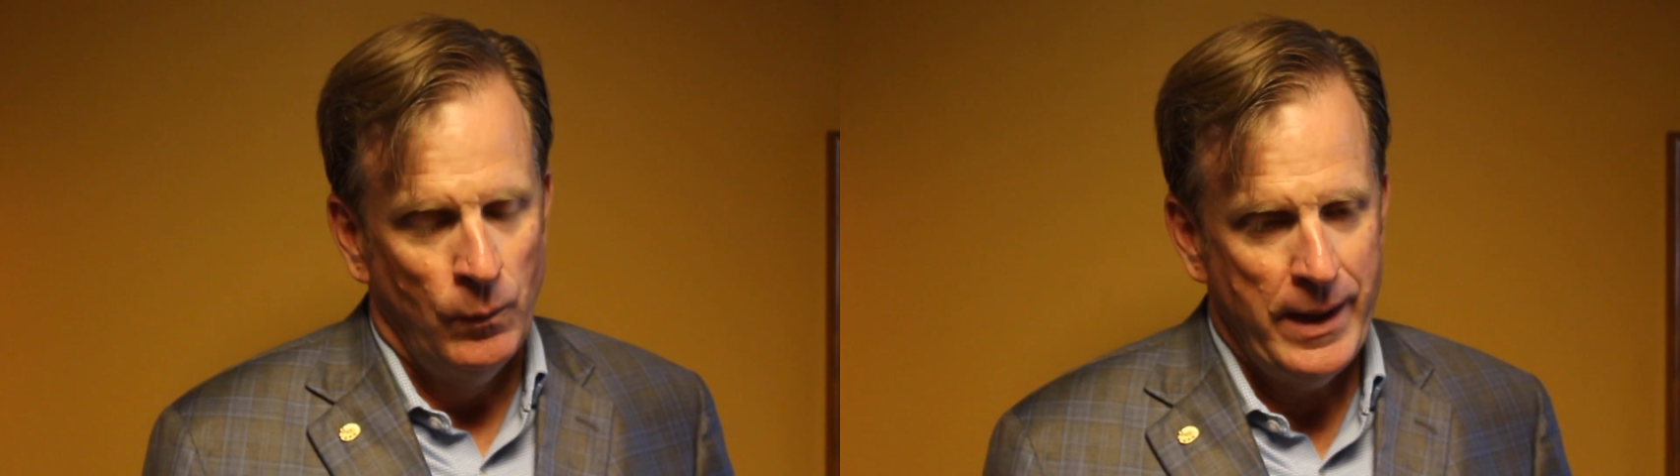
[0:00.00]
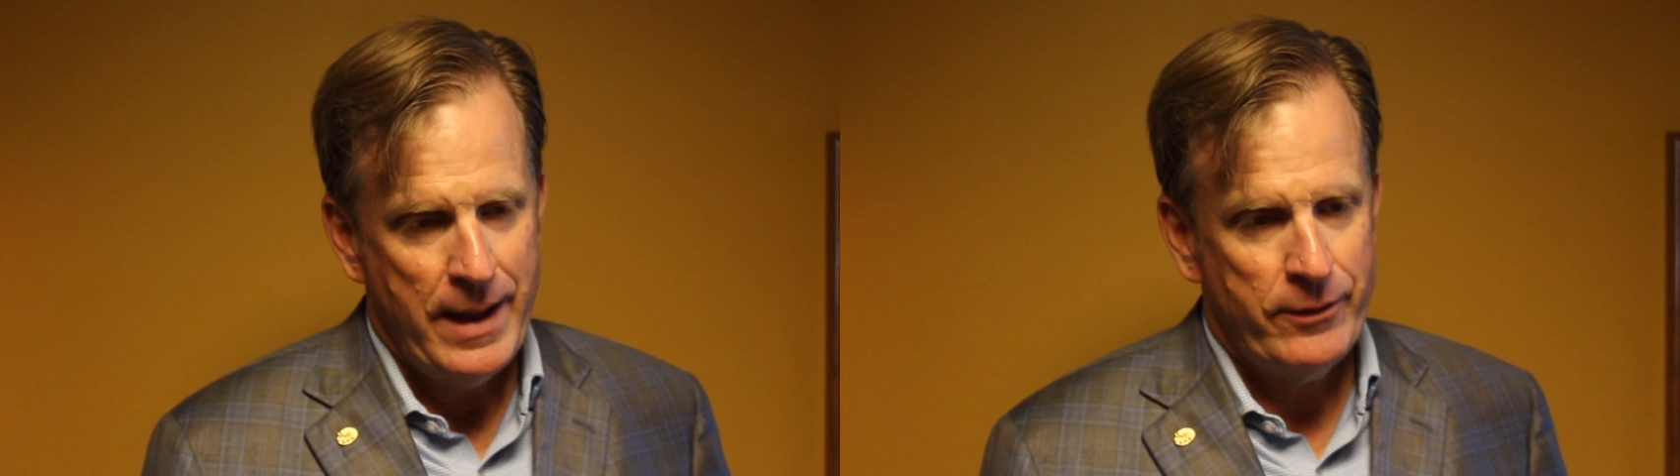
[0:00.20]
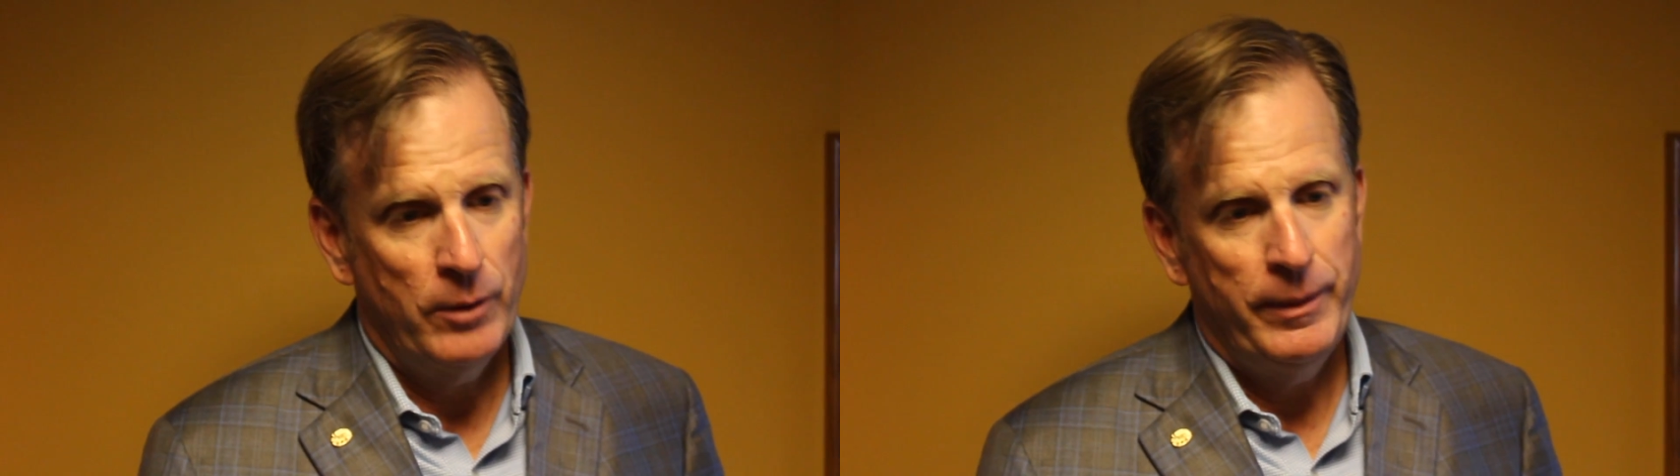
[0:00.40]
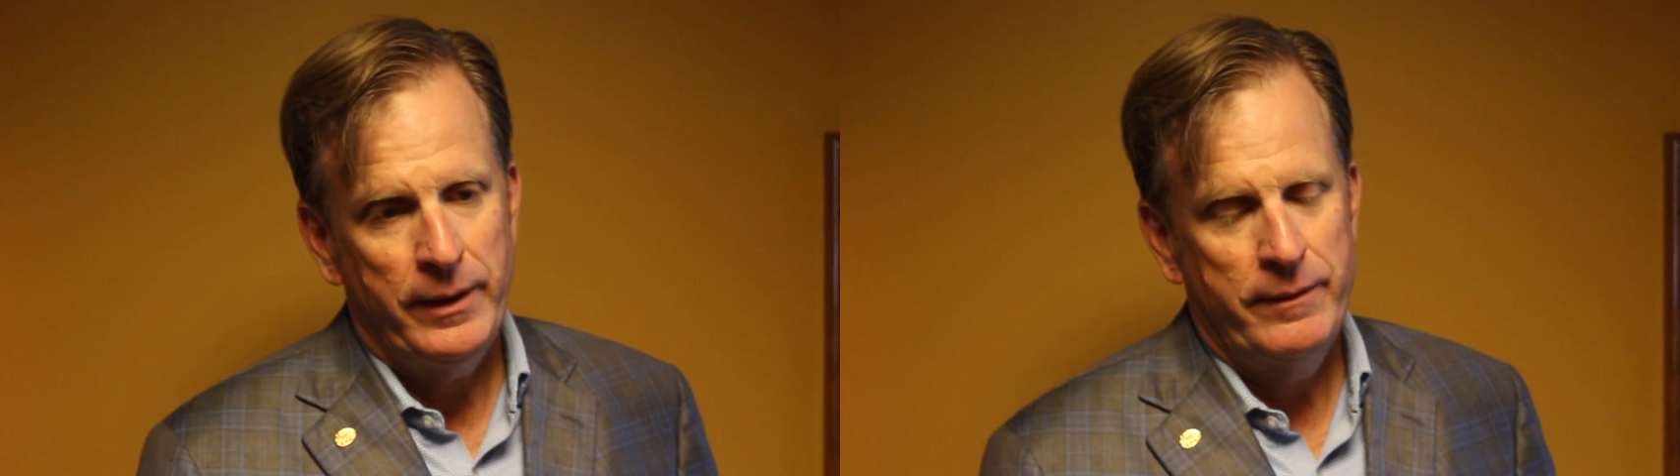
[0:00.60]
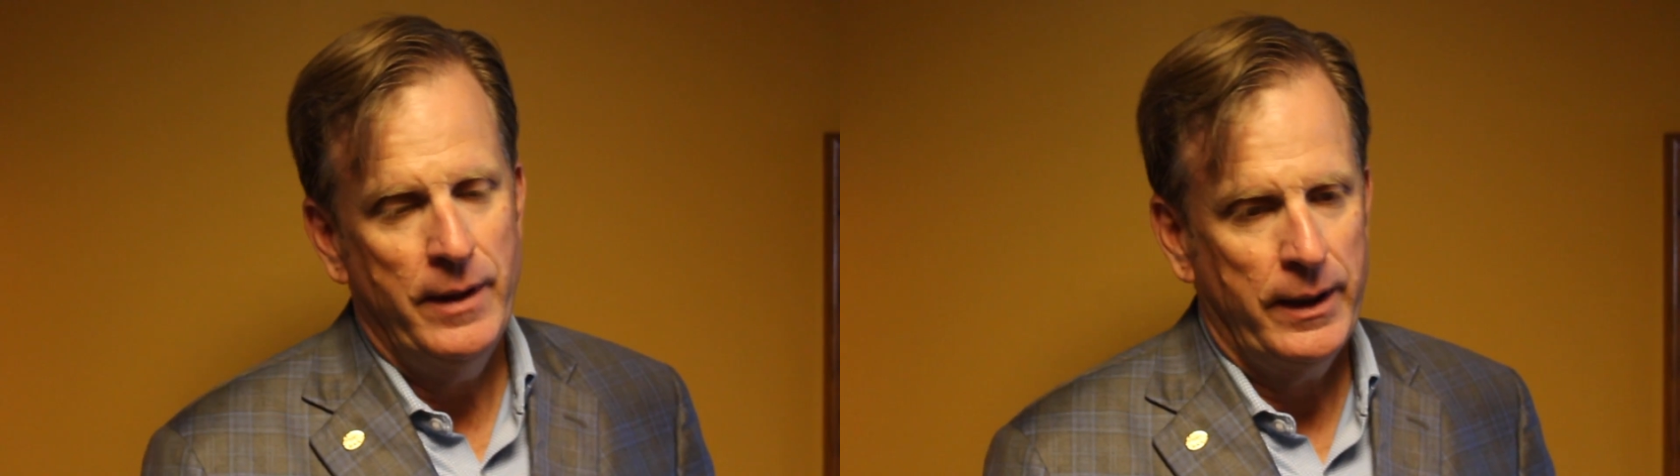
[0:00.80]
Well, I grew up
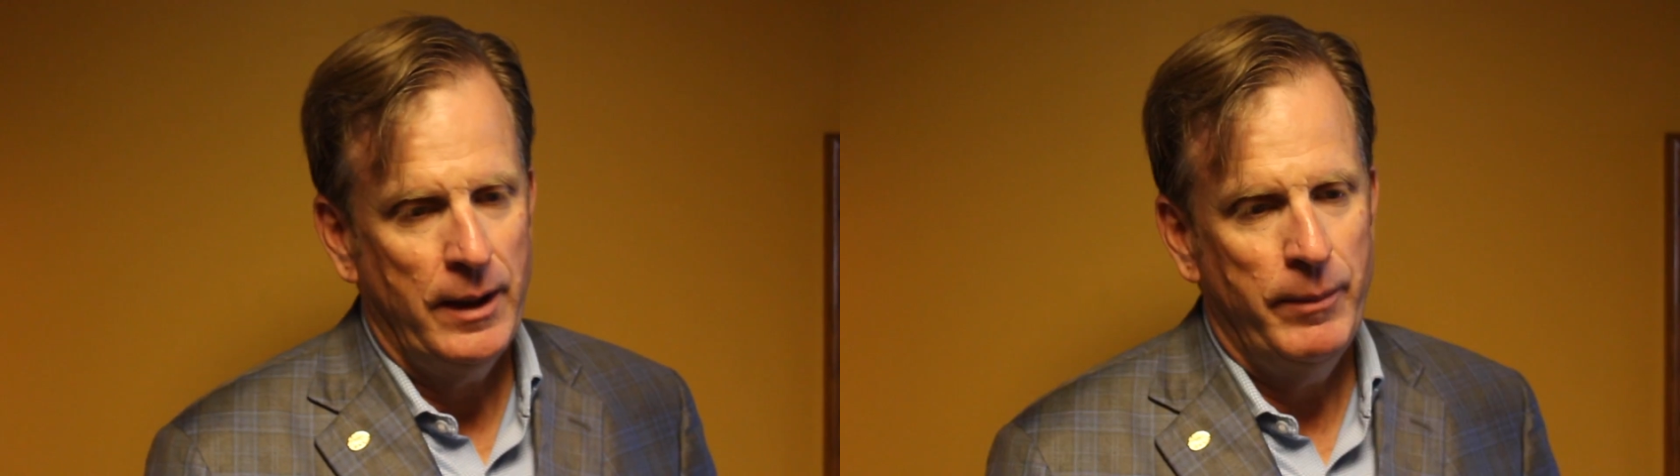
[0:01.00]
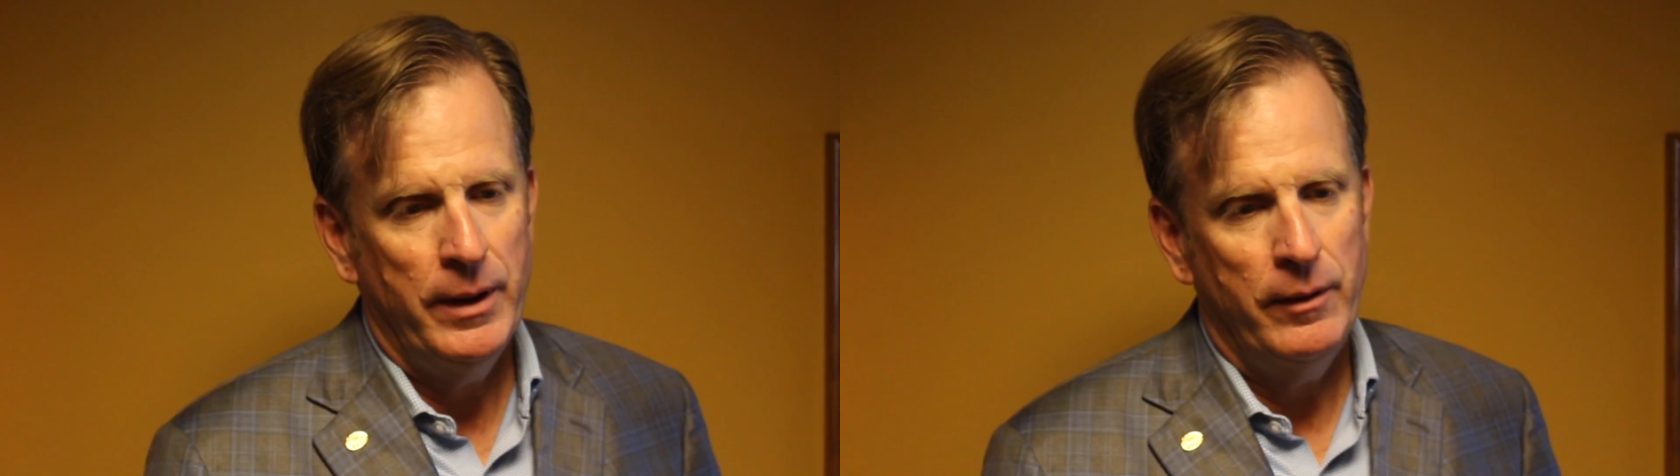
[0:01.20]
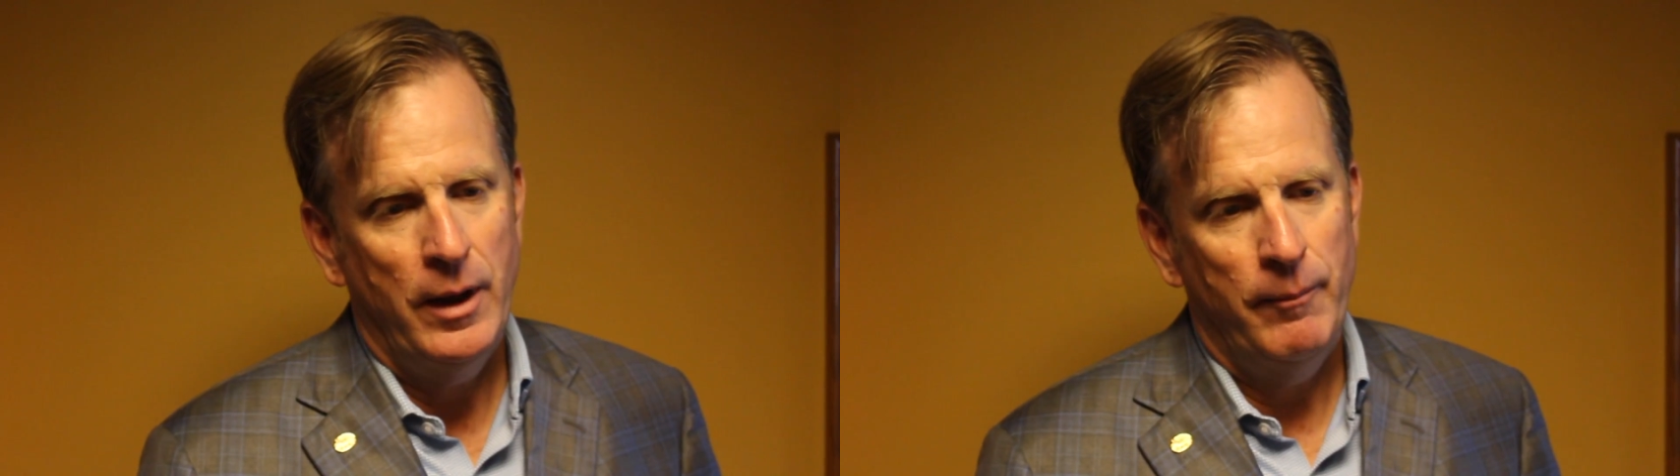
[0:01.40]
in Kentucky, been a,